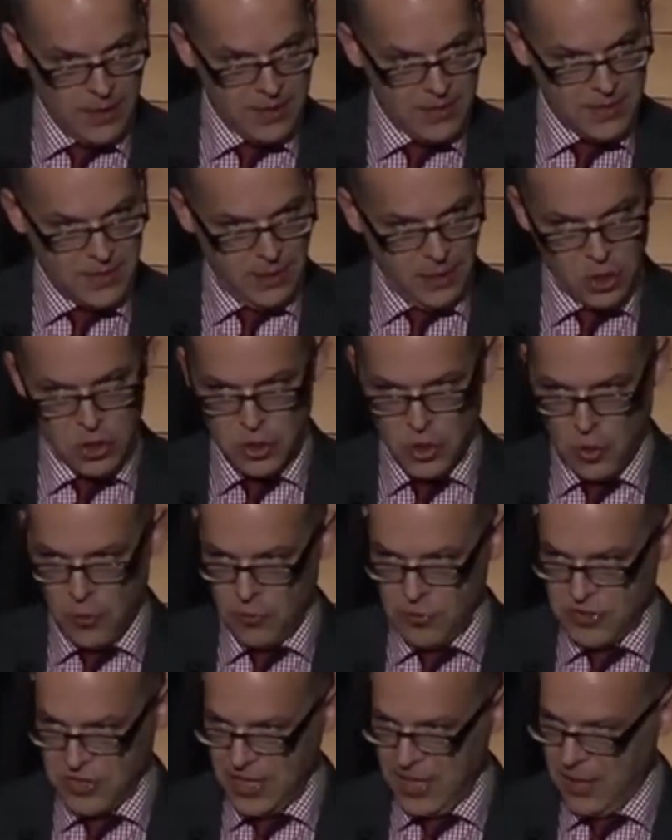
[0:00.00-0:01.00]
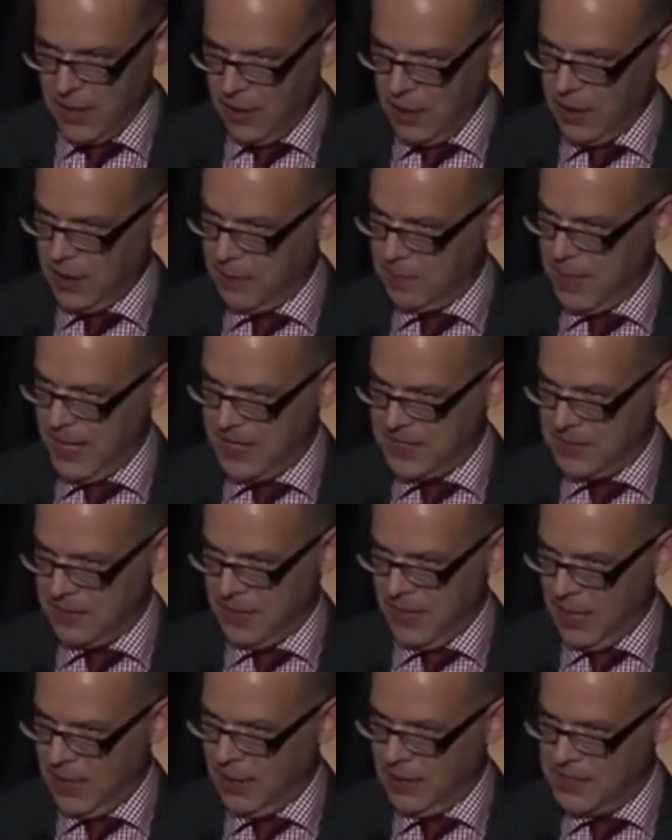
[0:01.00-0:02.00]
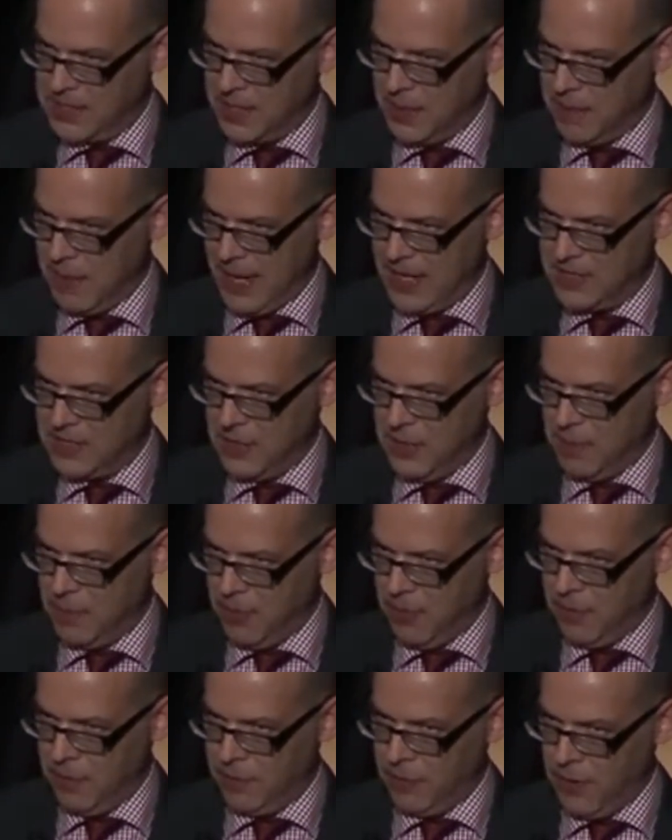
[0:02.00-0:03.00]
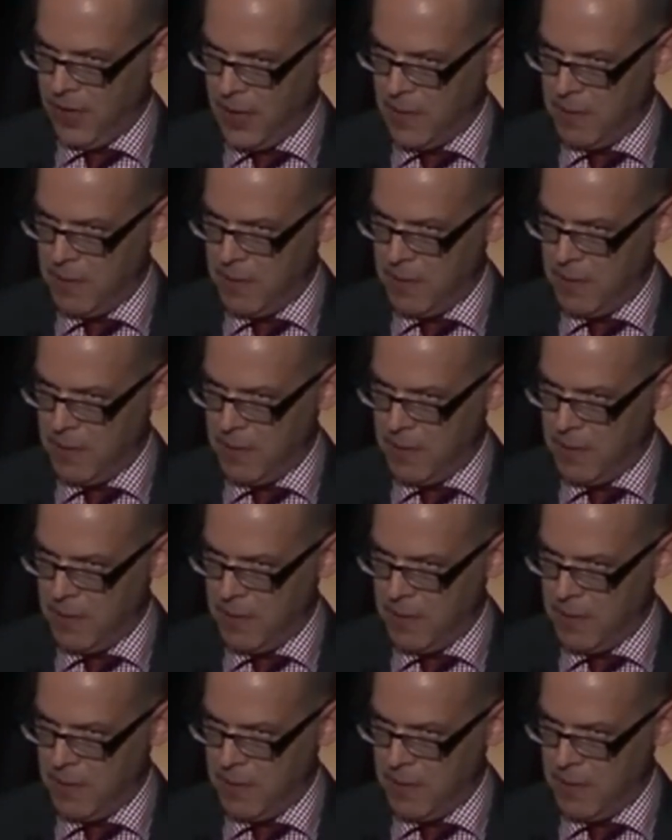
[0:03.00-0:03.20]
is that it shows Kennedy's capacity for